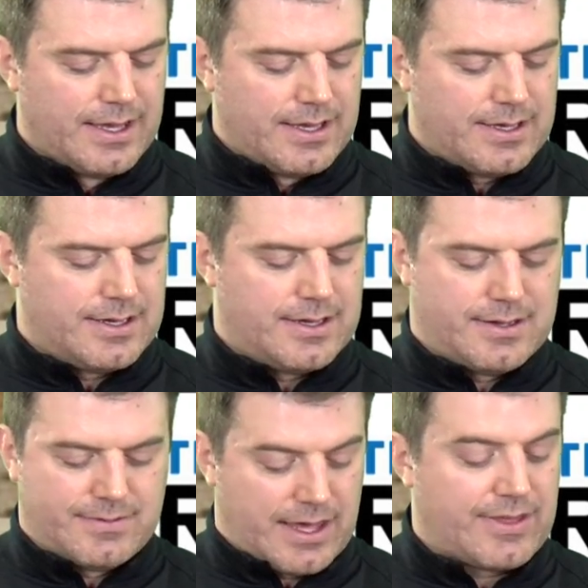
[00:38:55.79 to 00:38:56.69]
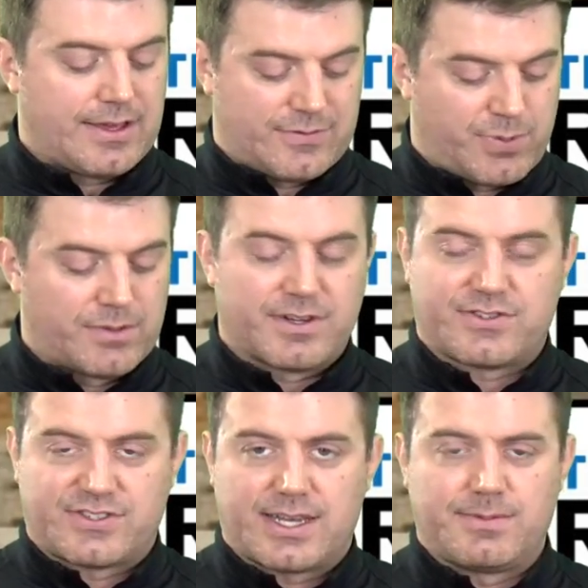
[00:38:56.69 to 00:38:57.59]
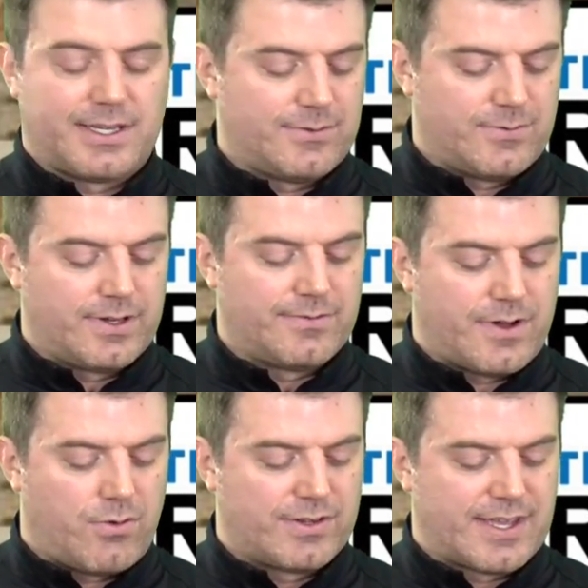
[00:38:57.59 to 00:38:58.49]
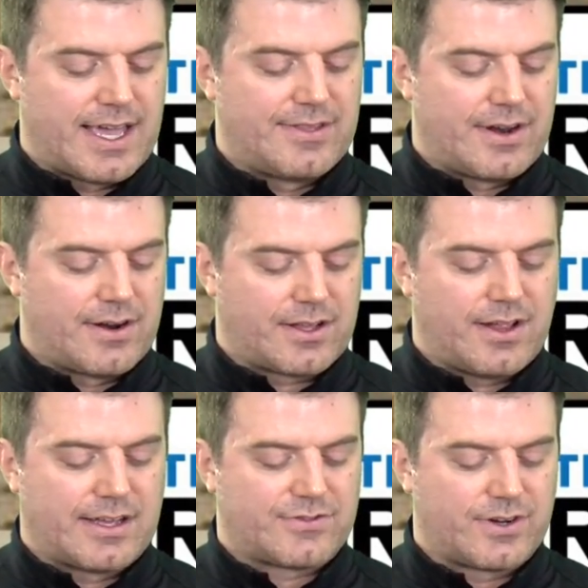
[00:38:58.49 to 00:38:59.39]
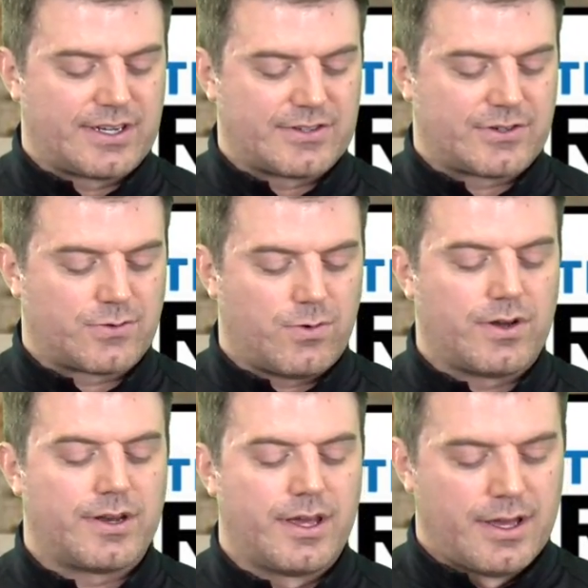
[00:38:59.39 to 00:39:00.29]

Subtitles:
I think it's pretty much the same teams we've always had there in Class 3 District 1.